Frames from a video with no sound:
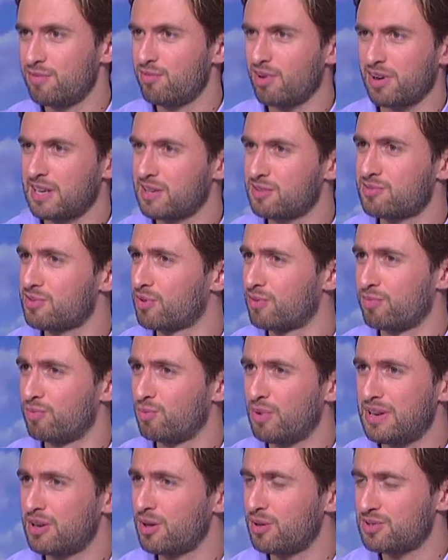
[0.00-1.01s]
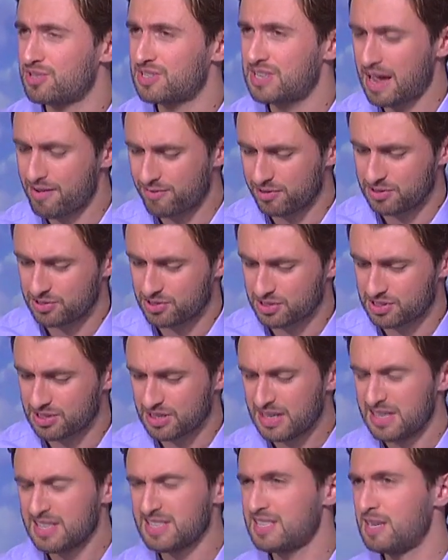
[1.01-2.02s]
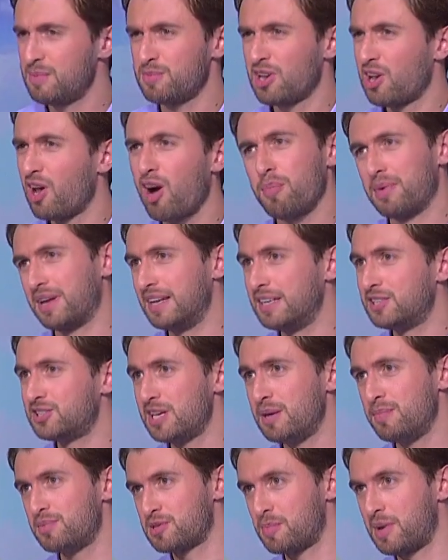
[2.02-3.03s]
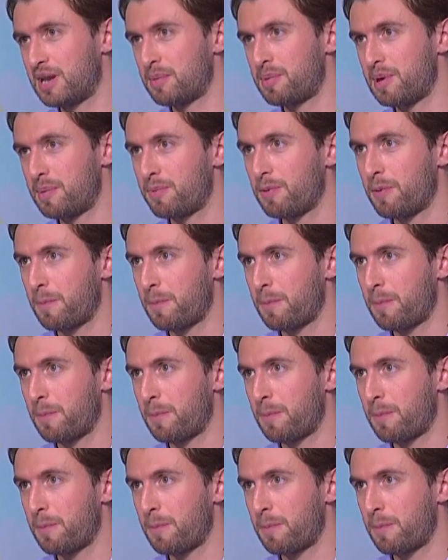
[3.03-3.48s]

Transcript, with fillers: running sort of Windows 7 just seemed alarmingly cheap to many people.